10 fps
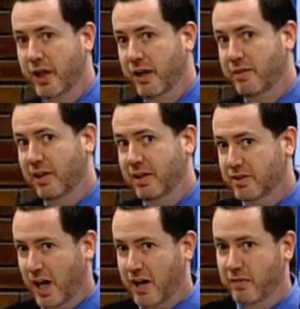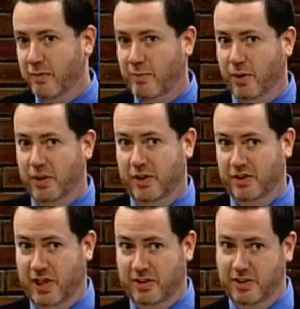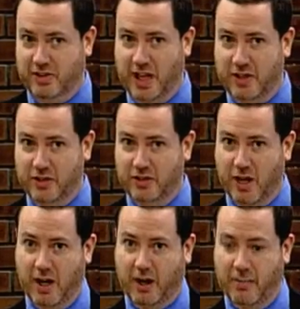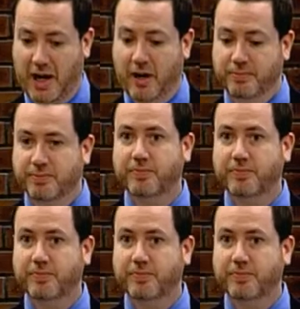I think it's kind of important to set the stage and talk about